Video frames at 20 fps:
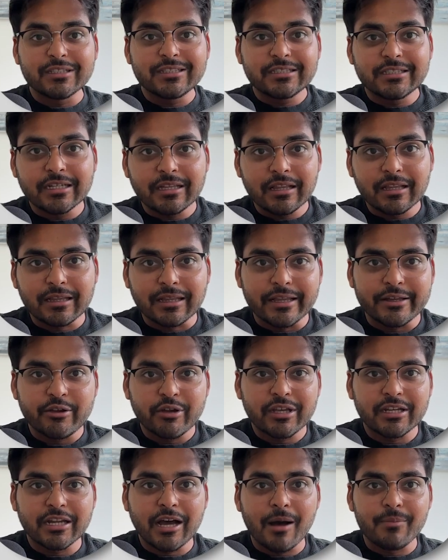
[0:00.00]
a single click, you
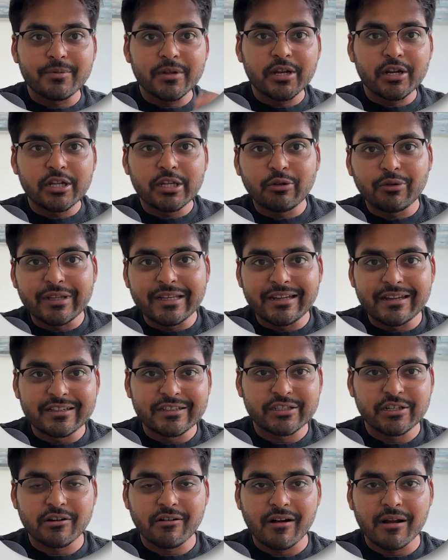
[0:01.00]
can update a new lead in
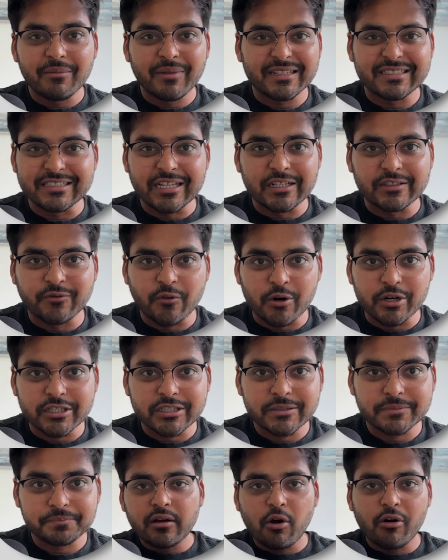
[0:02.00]
CRM like
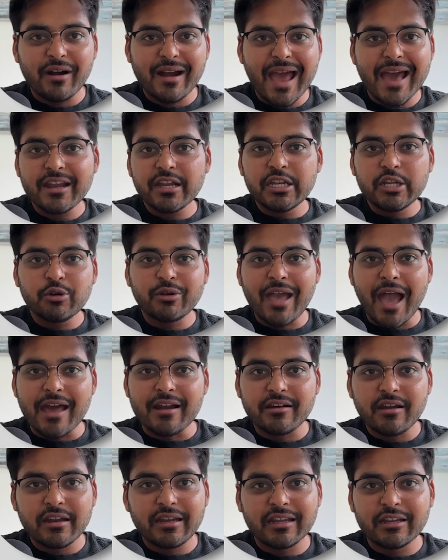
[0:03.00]
Salesforce, or add a new
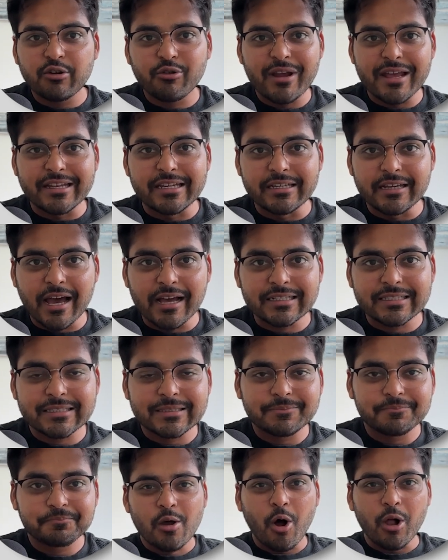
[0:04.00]
candidate in your ATS,
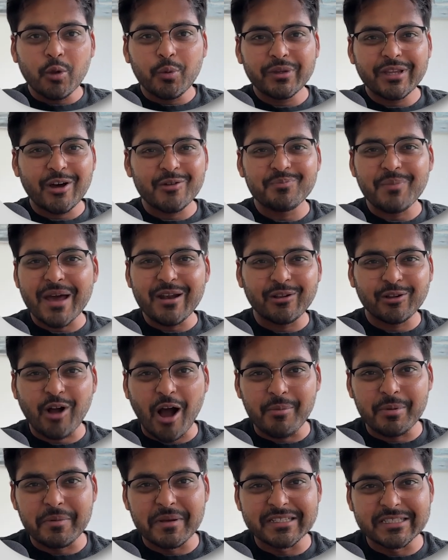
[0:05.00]
all without manual
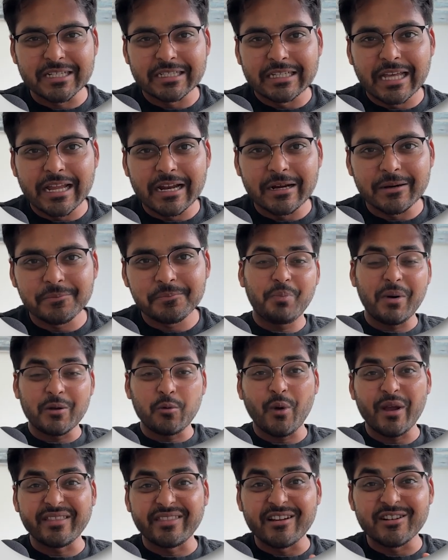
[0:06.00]
copy-pasting data. But
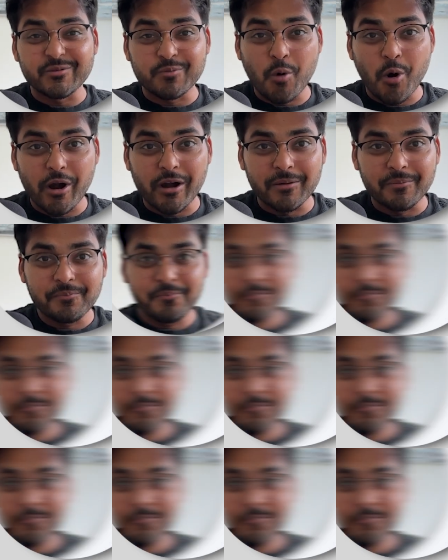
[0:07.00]
wait, there's more.